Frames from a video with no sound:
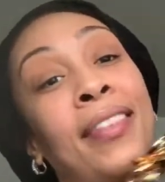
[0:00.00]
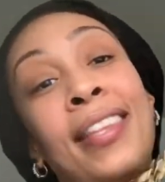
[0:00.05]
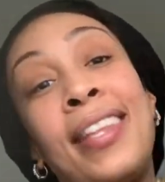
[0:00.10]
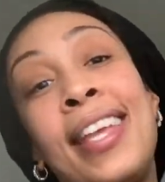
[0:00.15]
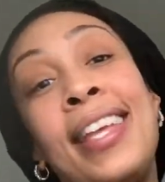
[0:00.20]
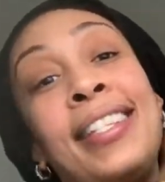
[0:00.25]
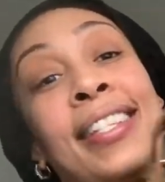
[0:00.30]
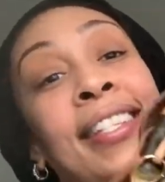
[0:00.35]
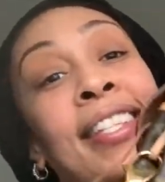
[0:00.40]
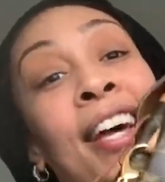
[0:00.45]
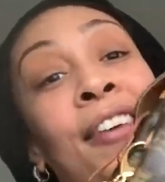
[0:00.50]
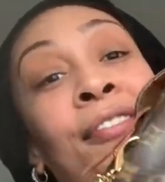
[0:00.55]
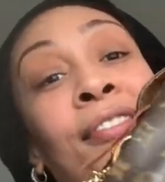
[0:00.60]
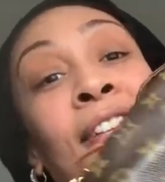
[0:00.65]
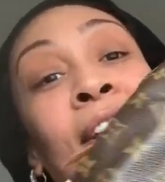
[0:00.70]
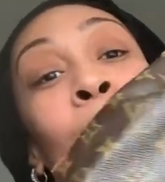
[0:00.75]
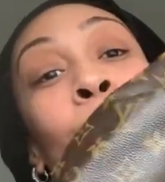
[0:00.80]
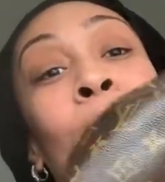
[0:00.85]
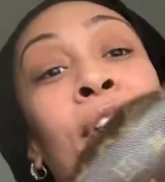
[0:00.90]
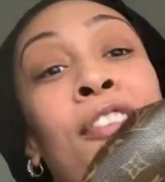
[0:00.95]
It's
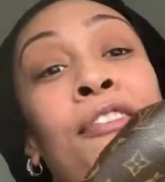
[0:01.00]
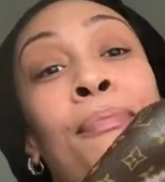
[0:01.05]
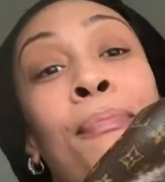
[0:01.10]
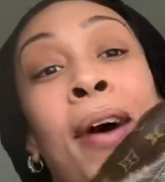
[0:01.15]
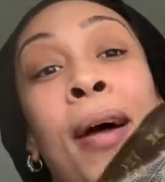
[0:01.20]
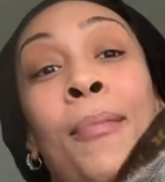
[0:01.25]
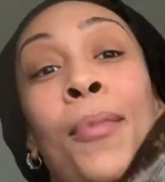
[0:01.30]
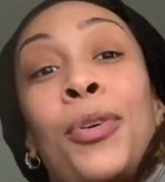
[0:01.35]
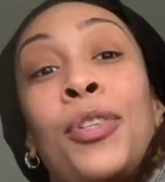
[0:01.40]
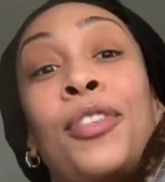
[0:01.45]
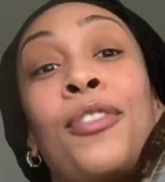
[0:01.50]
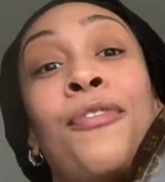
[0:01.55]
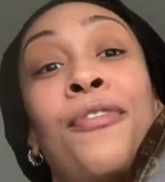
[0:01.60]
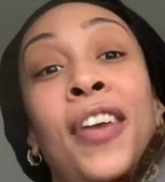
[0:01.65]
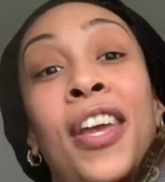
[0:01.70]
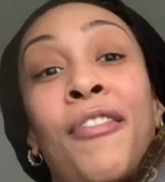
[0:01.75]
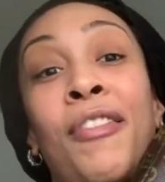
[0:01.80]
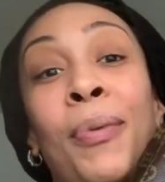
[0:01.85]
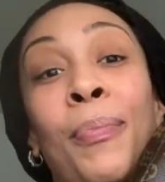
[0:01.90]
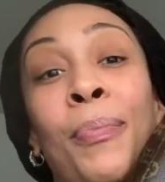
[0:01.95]
definitely one of my most
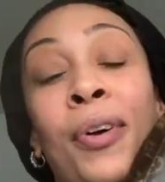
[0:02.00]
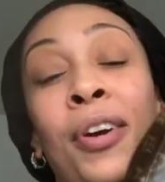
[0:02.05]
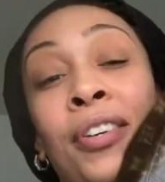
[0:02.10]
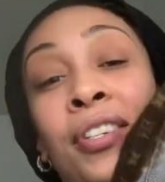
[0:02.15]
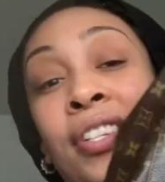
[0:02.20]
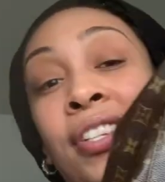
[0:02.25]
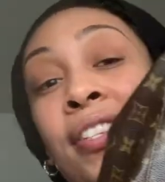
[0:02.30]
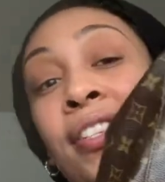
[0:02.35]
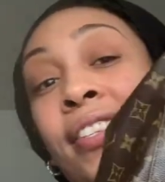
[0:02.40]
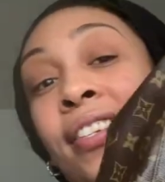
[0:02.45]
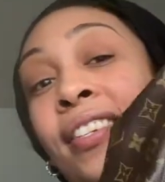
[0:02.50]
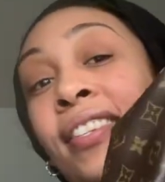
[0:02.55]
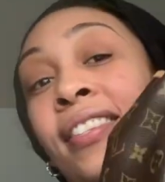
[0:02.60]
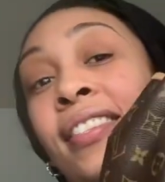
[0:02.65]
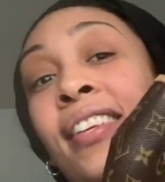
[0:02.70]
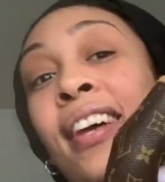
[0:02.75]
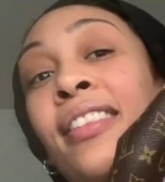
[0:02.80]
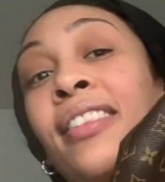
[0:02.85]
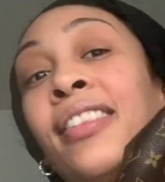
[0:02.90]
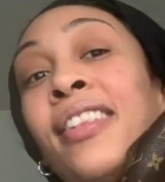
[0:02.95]
favorite purchases.
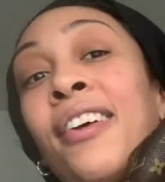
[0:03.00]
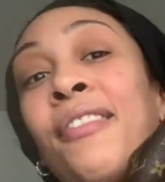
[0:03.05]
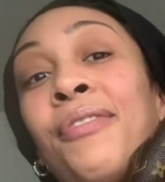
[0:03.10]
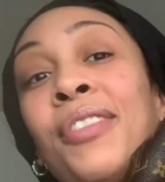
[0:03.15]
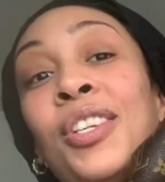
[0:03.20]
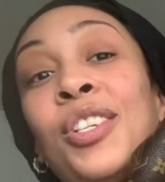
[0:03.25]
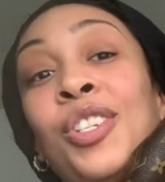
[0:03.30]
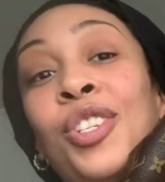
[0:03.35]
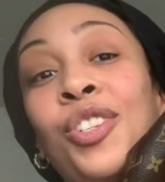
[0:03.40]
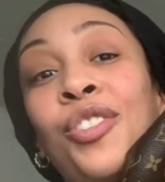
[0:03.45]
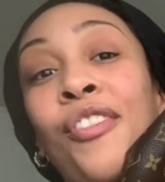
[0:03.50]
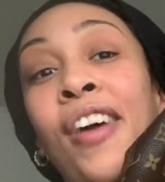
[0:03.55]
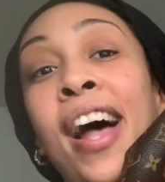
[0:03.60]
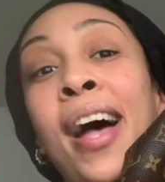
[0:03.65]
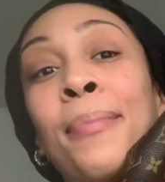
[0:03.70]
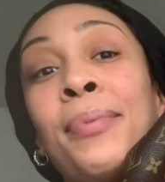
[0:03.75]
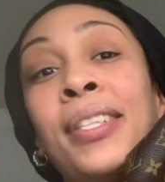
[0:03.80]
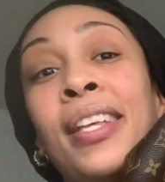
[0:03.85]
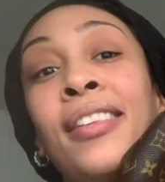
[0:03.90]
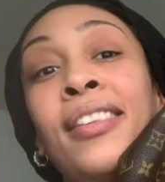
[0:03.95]
I love these
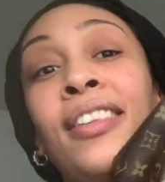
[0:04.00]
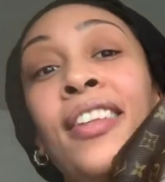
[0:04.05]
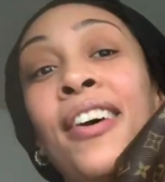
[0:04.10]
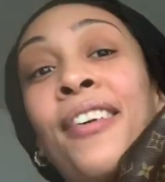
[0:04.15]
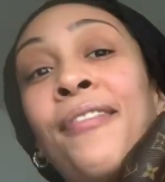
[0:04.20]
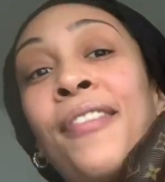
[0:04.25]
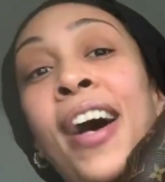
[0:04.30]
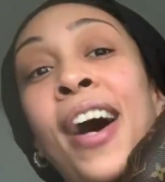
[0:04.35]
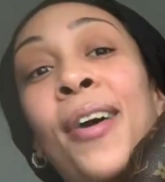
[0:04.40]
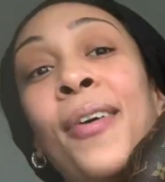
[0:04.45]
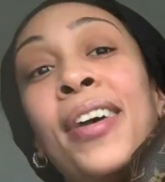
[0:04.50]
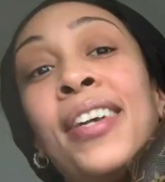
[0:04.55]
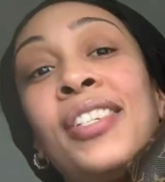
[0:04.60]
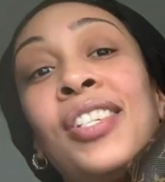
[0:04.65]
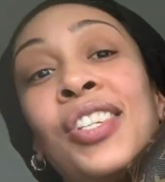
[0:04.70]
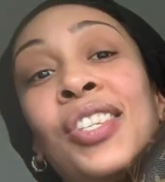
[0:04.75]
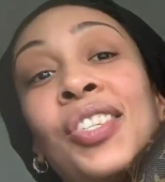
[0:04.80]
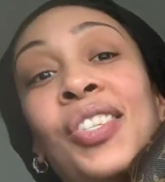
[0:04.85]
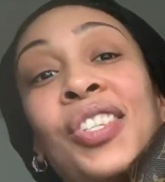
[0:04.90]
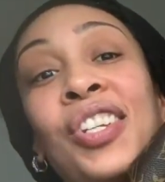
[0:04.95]
straps. I love how it
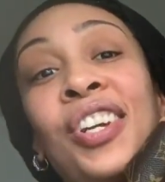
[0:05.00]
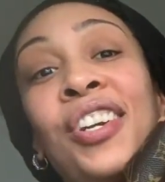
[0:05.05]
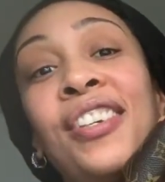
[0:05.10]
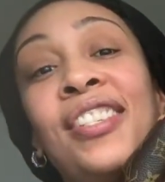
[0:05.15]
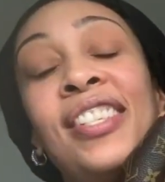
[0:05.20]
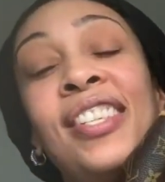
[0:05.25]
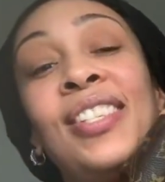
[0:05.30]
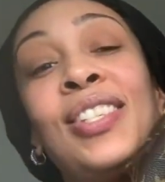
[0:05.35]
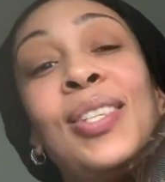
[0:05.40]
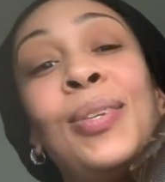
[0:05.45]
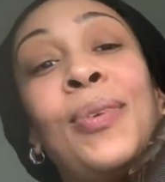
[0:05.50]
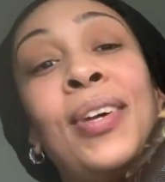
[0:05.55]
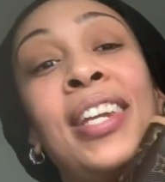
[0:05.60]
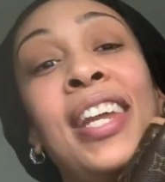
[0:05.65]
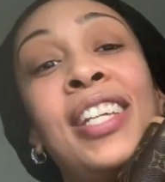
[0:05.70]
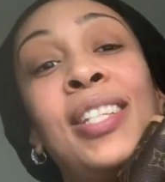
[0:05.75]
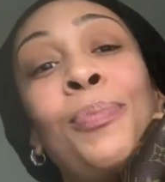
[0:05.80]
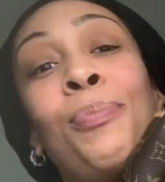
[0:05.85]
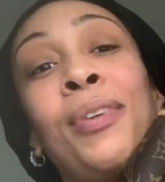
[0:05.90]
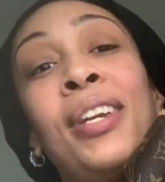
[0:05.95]
just turns into a
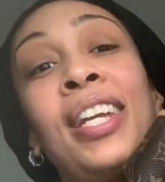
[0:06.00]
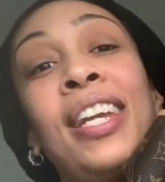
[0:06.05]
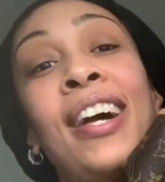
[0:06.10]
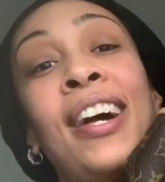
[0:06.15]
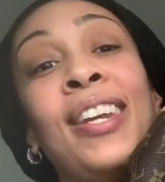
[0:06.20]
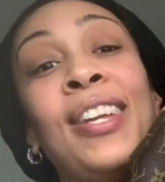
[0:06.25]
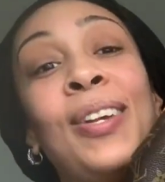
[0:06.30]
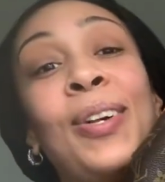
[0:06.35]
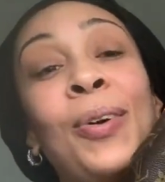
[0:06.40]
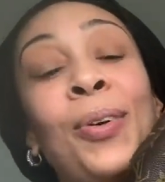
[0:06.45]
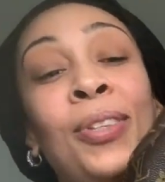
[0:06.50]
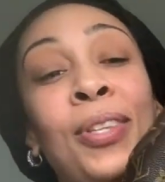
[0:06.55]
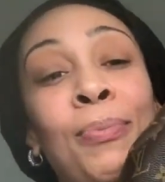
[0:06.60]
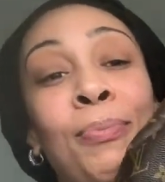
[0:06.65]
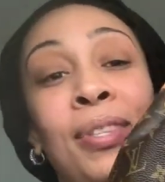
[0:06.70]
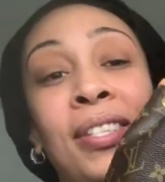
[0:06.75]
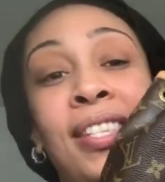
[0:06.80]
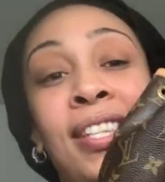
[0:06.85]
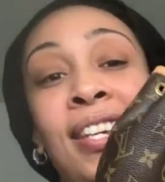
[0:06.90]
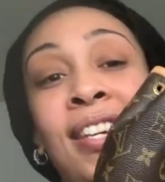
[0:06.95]
nice pretty honey golden
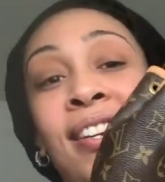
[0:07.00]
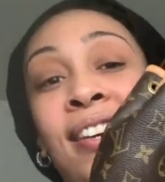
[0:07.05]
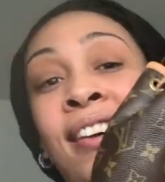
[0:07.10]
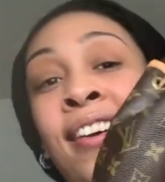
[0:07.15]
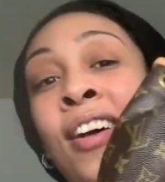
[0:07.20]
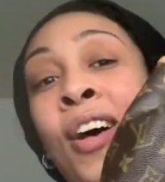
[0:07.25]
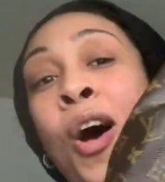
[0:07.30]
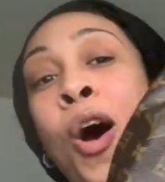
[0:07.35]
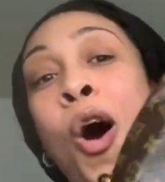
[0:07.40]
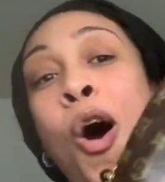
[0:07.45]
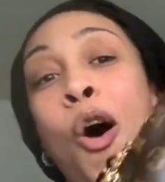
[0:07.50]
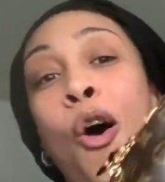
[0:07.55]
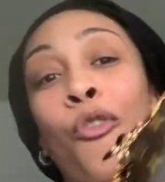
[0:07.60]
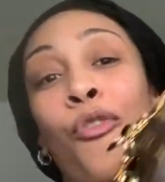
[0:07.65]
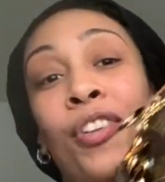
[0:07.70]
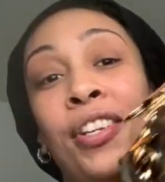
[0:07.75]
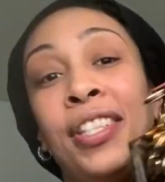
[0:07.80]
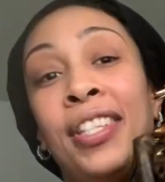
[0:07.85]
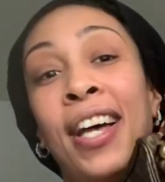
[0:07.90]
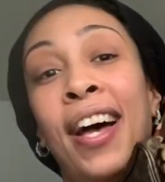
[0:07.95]
patina
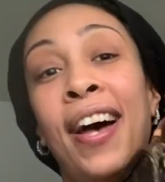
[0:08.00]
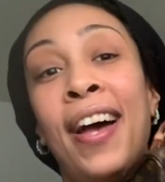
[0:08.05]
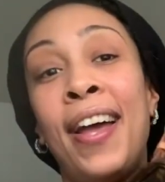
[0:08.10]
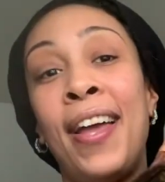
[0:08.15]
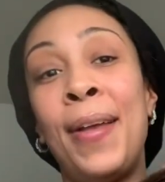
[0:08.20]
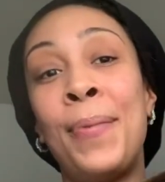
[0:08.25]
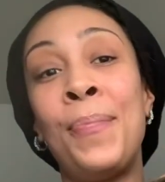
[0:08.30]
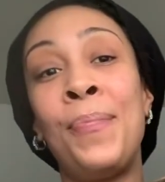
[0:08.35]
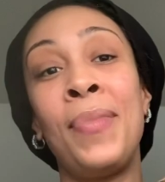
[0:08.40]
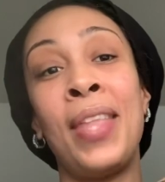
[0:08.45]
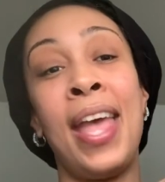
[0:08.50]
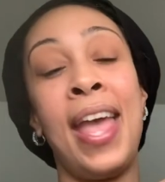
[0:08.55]
over time.